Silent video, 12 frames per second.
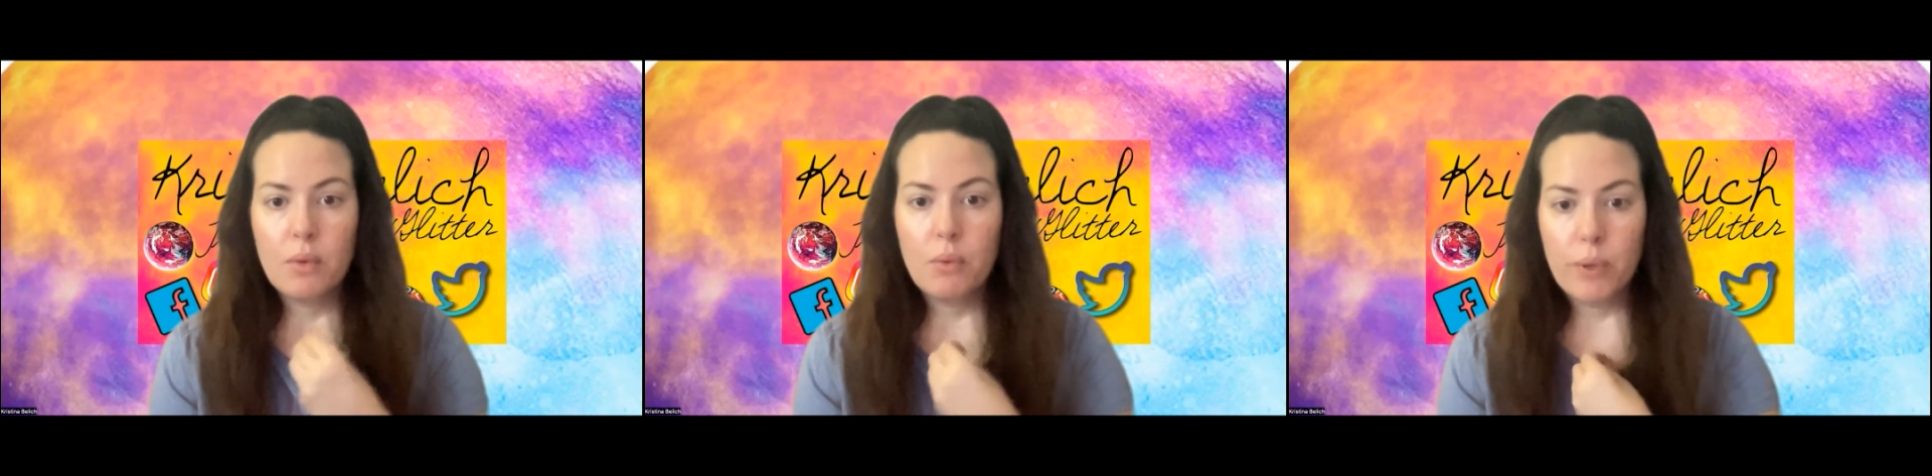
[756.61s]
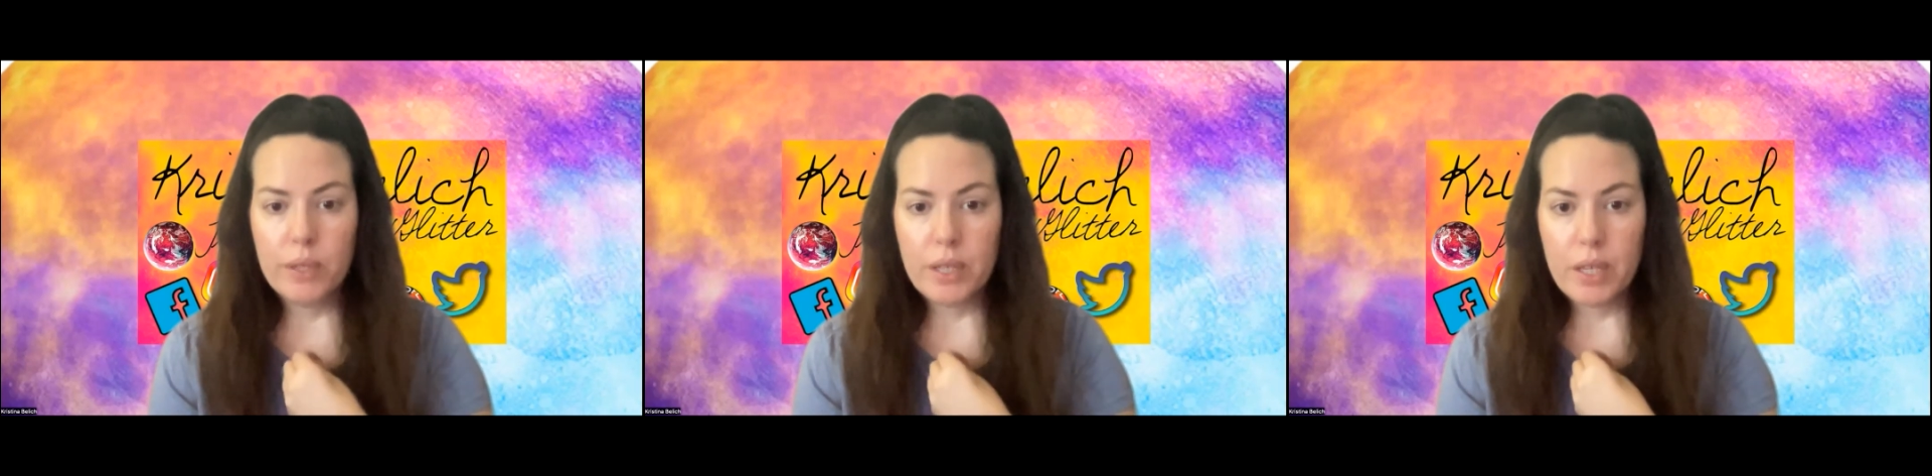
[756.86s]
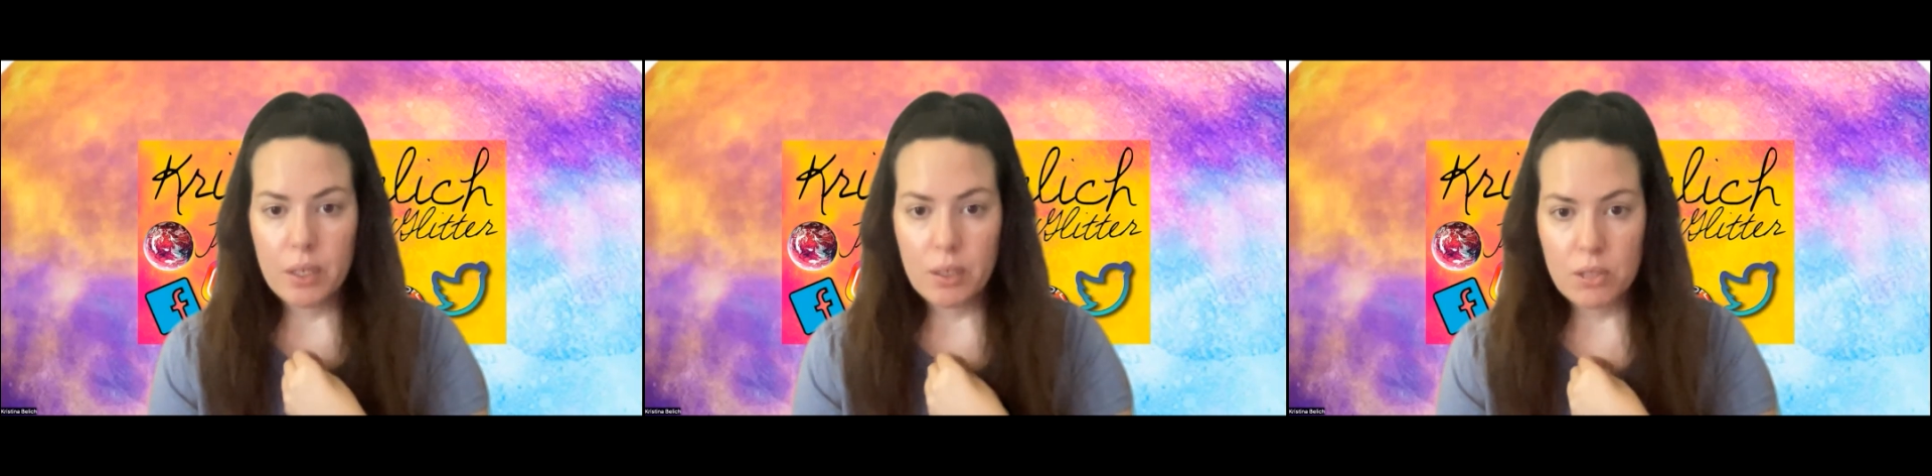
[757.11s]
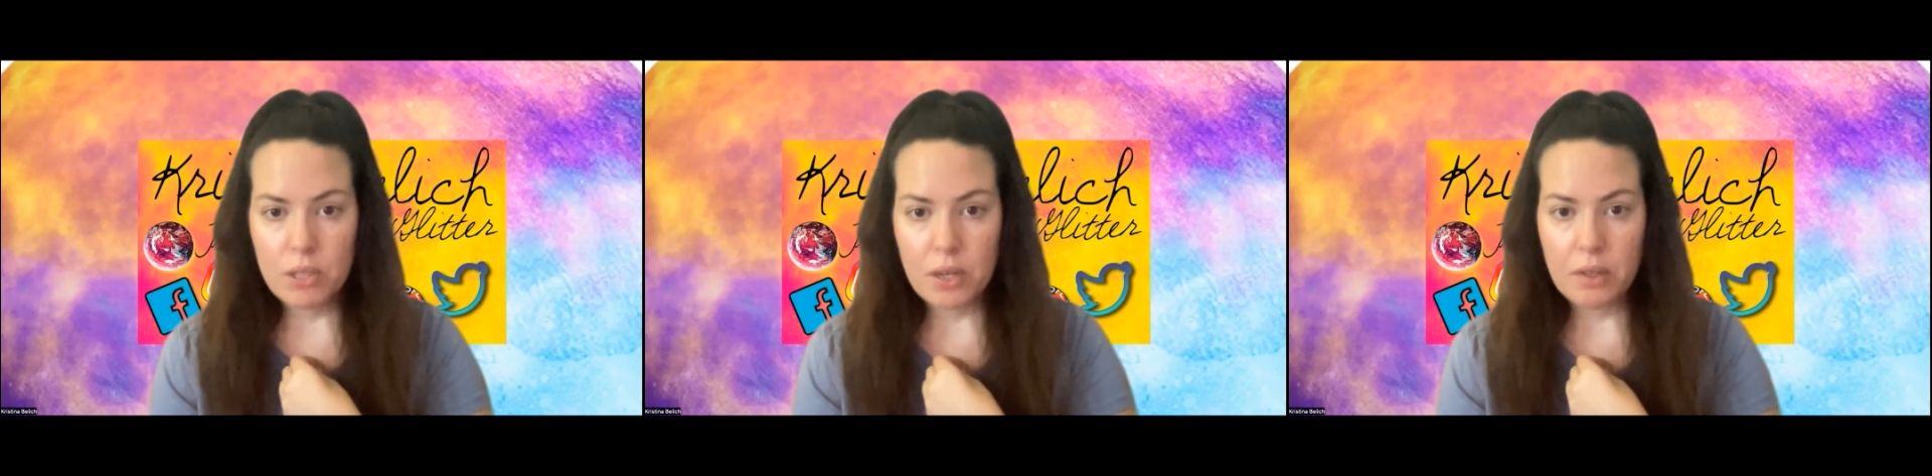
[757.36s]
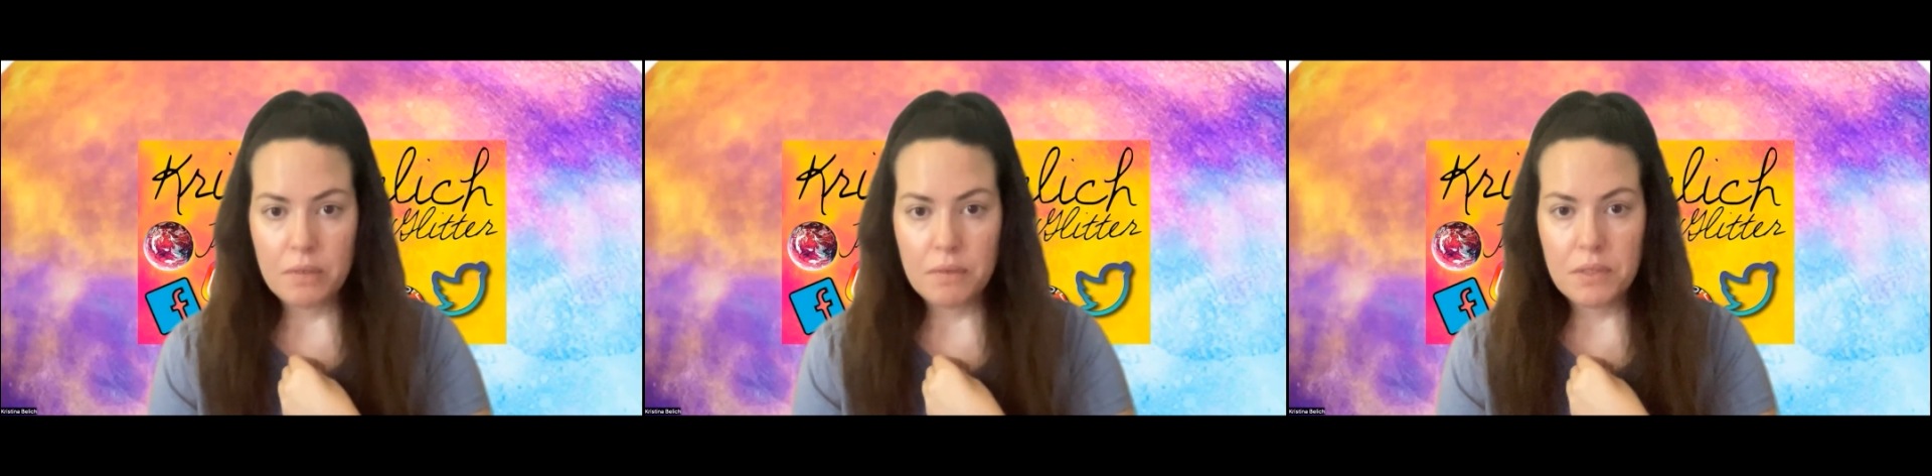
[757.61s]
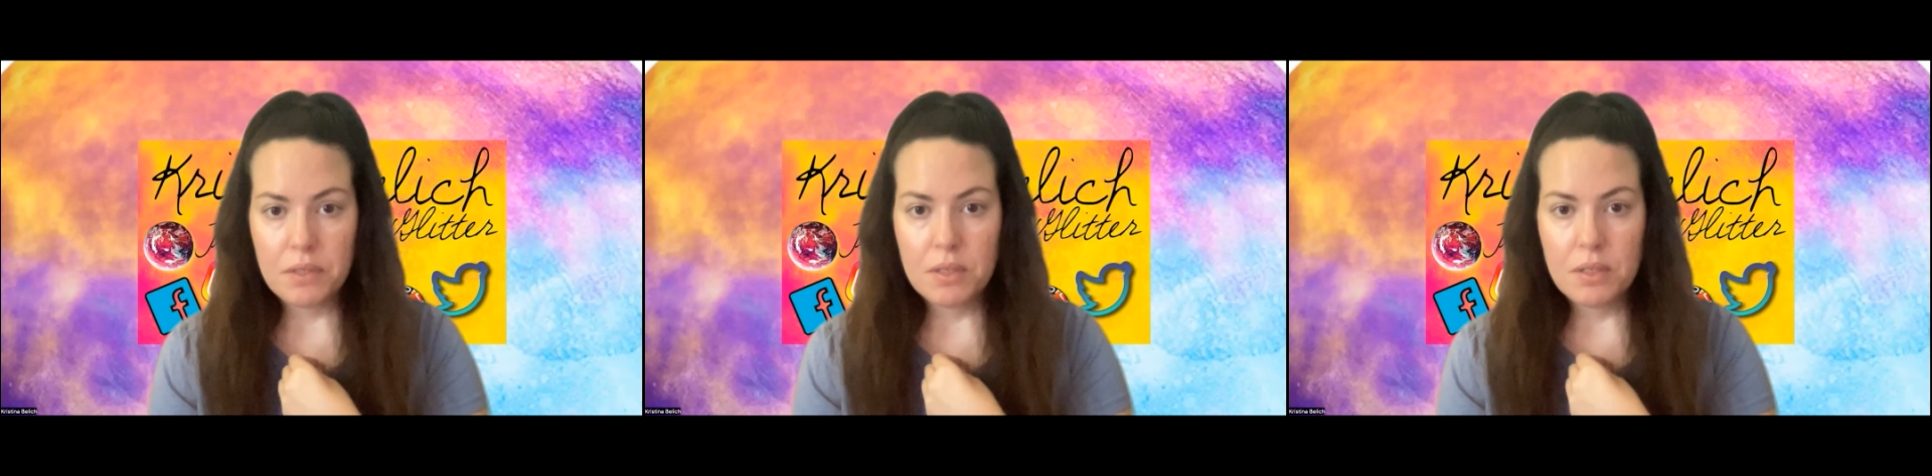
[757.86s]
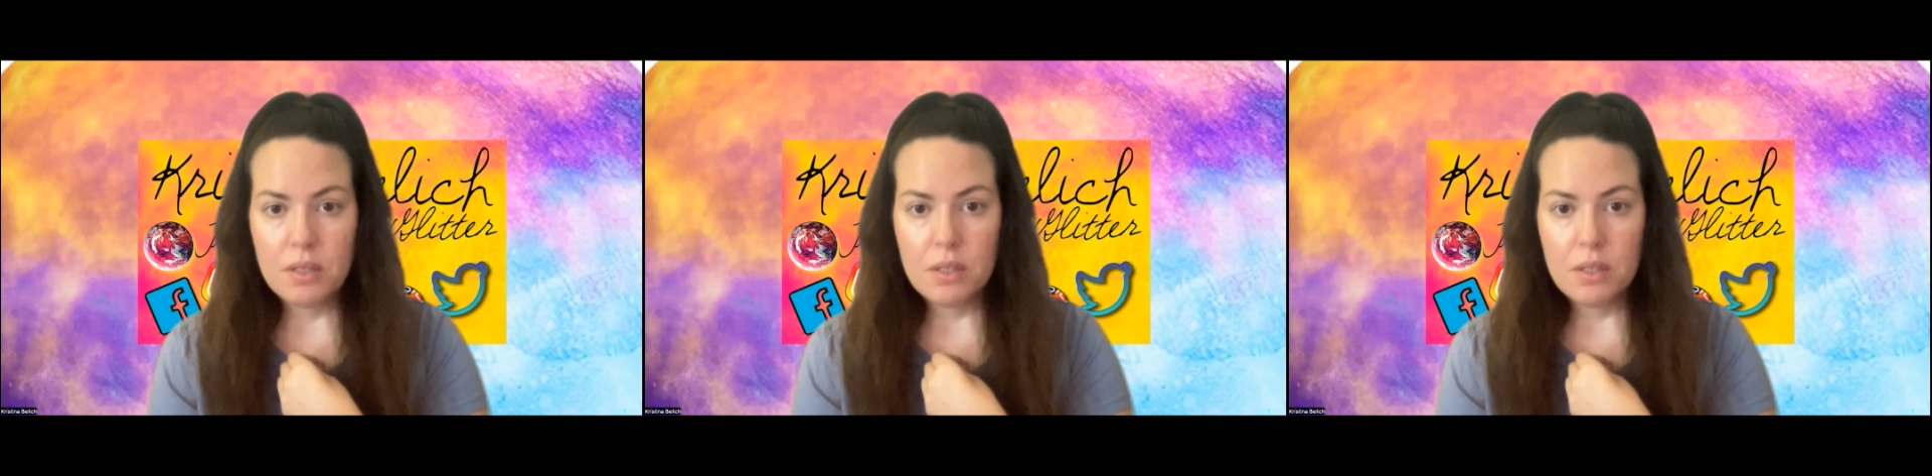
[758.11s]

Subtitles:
within ourselves